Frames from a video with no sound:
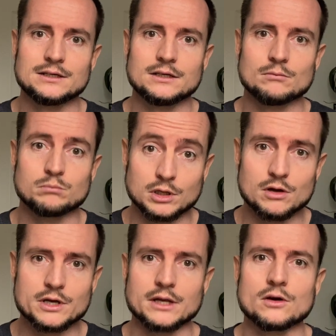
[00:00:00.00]

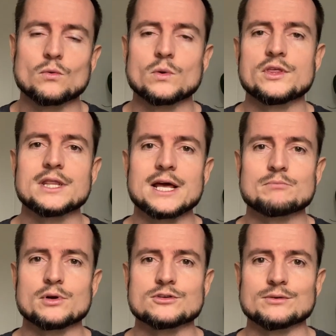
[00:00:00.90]
belonging within that
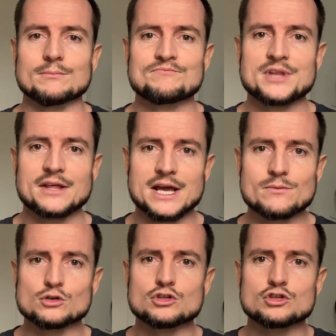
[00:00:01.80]
person. They
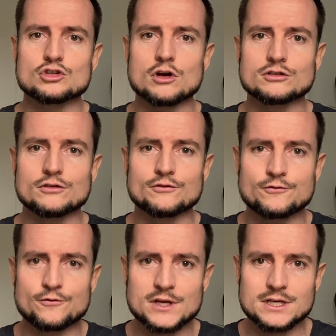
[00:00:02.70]
will start to
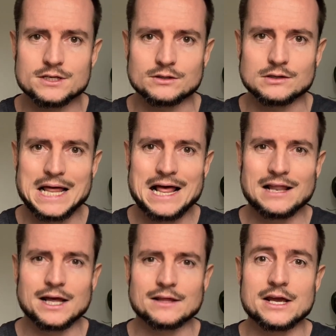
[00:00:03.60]
feel
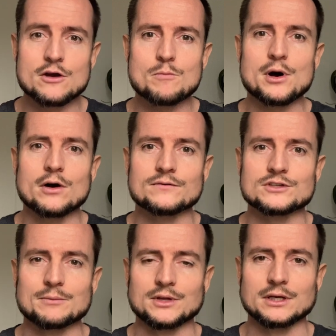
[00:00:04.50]
like they are part of
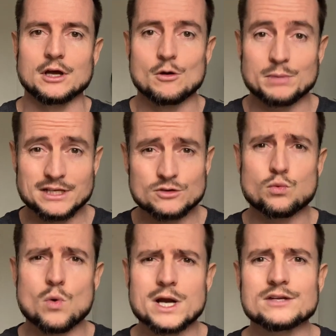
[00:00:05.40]
something. But there's
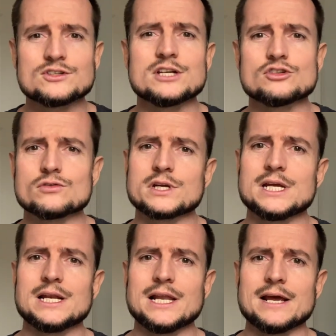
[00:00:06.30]
one essential
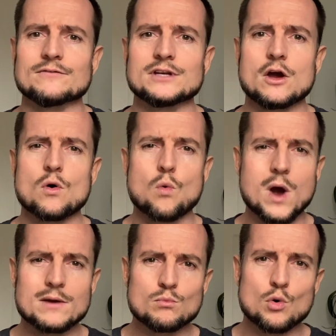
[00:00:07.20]
key left.
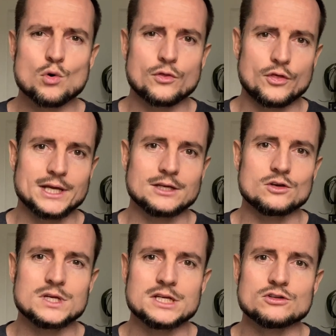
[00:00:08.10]
One more thing
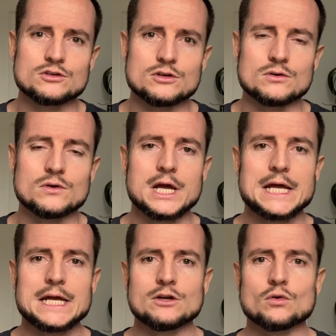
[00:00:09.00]
you need to do
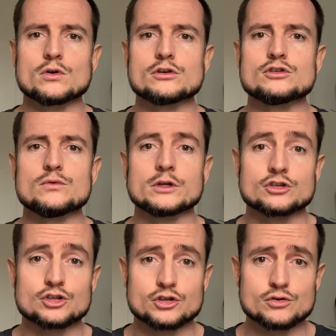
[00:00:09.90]
in order to
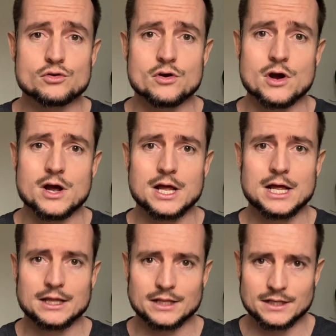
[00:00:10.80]
ensure
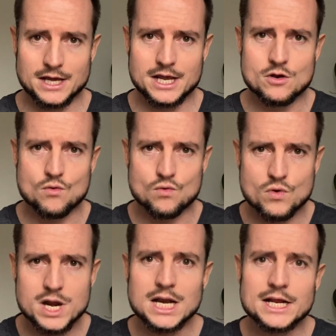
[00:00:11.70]
that they
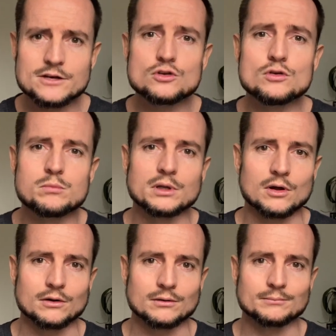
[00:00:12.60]
really do
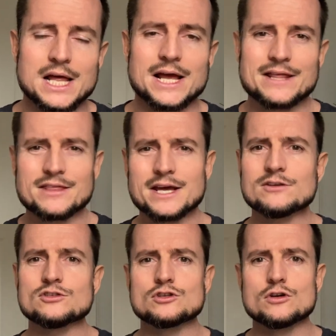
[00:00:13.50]
belong. And that
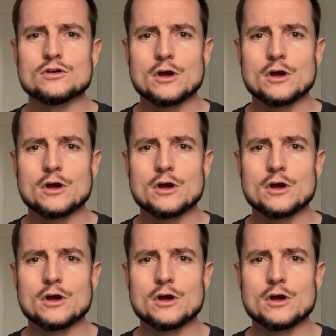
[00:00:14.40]
is to